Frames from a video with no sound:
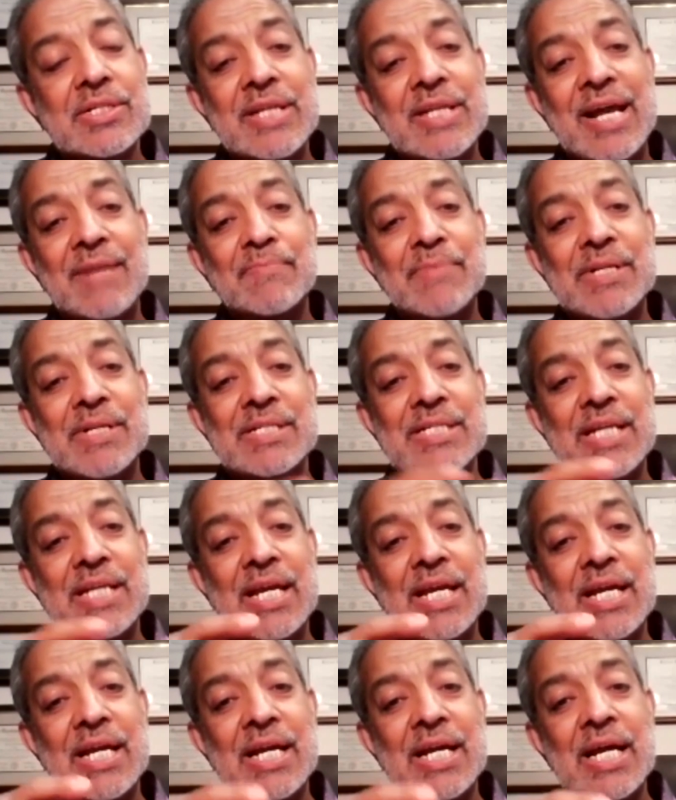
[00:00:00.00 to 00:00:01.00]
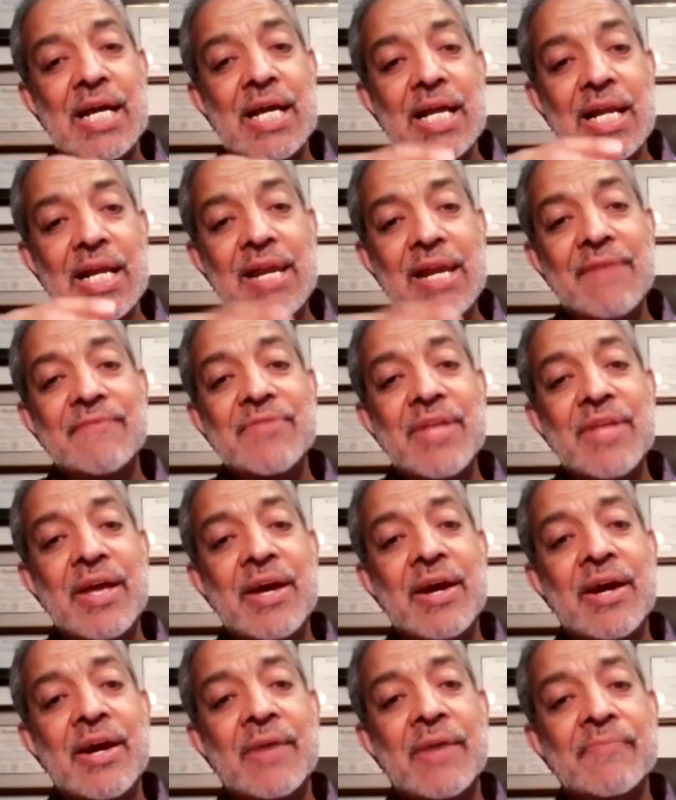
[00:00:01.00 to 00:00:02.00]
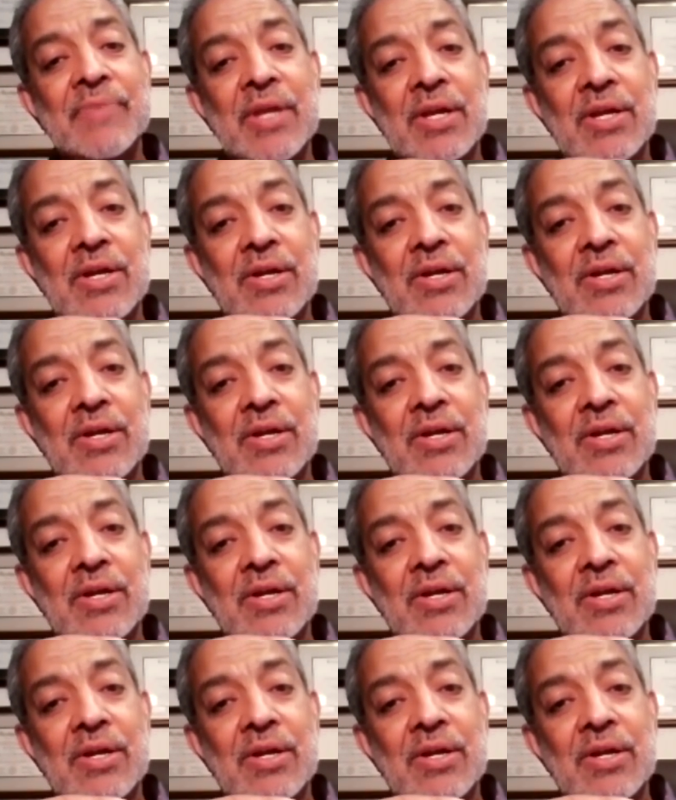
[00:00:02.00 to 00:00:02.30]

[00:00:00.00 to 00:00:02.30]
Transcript: That means they live there,